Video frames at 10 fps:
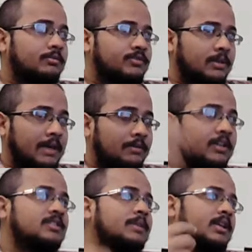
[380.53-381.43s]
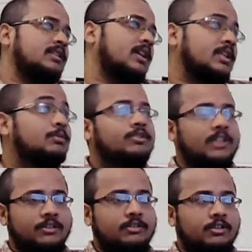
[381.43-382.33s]
advancement in the
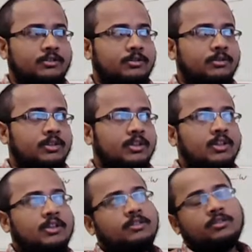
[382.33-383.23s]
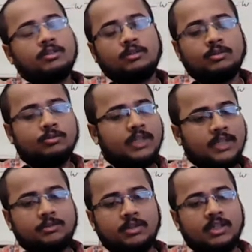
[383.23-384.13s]
neuroscience also. So we
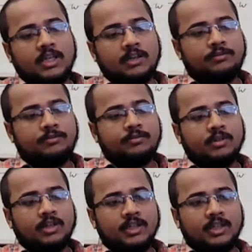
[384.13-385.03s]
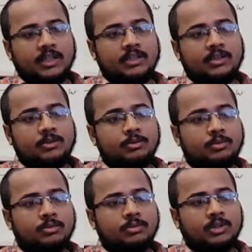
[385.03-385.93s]
actually have in
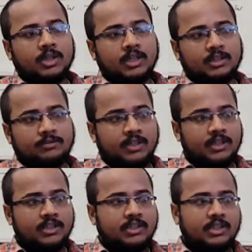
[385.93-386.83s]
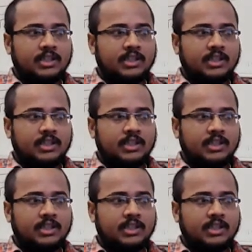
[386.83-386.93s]
different